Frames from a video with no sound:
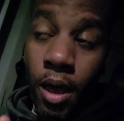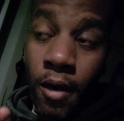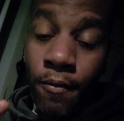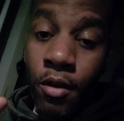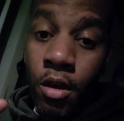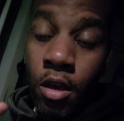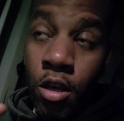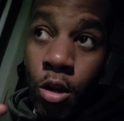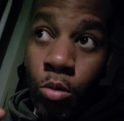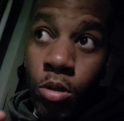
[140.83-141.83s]
have,
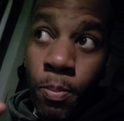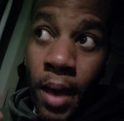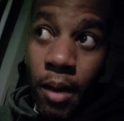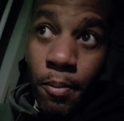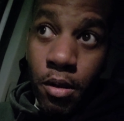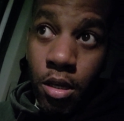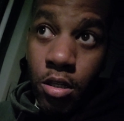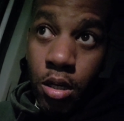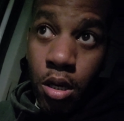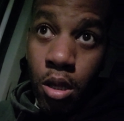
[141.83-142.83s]
you know, the back position.